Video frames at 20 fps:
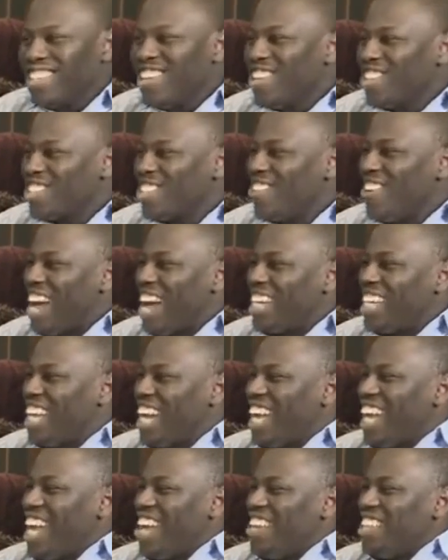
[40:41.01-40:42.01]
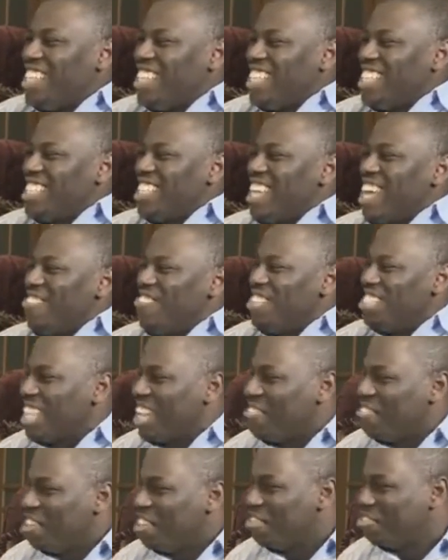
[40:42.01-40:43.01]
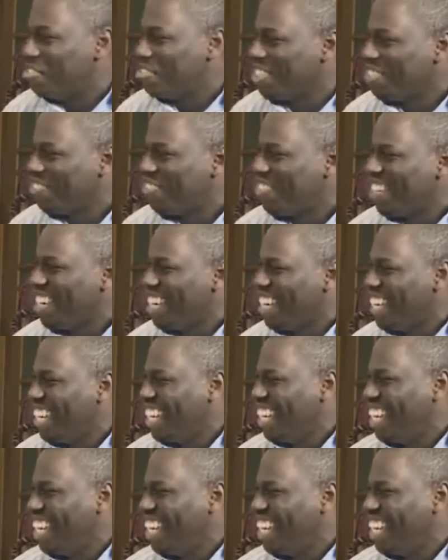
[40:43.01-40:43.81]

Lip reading: So why are they allowing the Islamists to be free play?